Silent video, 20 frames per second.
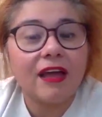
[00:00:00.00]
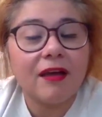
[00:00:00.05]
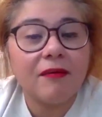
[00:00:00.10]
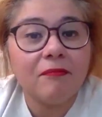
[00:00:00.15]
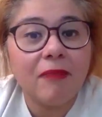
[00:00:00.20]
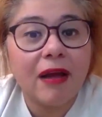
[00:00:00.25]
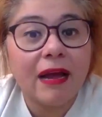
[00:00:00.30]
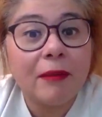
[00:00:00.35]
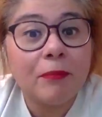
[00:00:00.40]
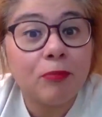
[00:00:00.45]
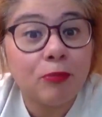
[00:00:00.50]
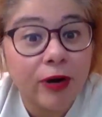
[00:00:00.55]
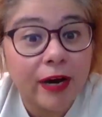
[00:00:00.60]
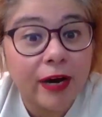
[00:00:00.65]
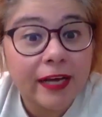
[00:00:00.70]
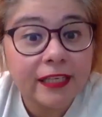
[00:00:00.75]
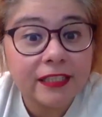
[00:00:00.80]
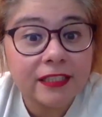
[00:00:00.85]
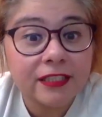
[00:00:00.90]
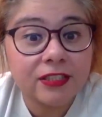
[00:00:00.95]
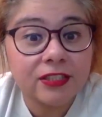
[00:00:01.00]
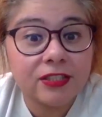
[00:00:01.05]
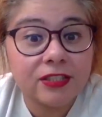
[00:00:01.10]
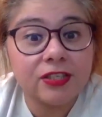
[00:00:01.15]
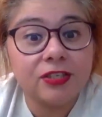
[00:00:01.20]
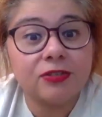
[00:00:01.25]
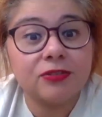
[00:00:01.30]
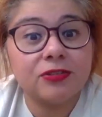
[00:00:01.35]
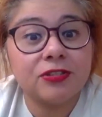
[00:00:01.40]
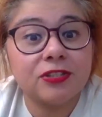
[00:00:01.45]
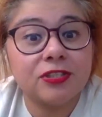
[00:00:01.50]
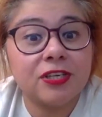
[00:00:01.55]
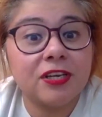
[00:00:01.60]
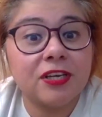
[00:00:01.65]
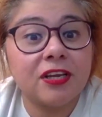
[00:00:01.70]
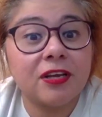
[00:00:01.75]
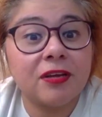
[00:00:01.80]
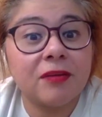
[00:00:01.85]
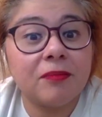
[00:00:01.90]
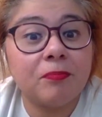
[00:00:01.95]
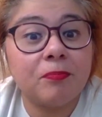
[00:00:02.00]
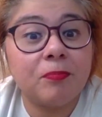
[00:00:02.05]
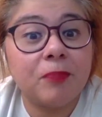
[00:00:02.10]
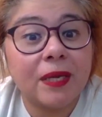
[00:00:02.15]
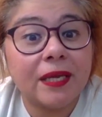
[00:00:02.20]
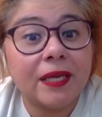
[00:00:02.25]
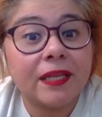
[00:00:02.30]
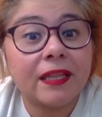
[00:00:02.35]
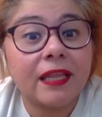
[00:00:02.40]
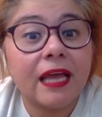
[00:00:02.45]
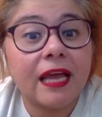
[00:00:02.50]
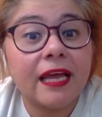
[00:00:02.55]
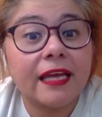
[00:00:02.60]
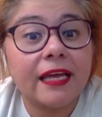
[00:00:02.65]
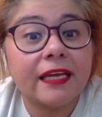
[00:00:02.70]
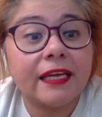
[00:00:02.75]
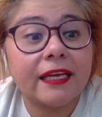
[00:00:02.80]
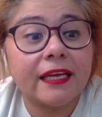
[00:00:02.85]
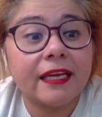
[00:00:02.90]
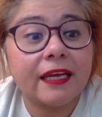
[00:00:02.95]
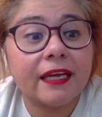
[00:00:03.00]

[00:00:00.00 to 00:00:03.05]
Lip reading: My breasts used to be like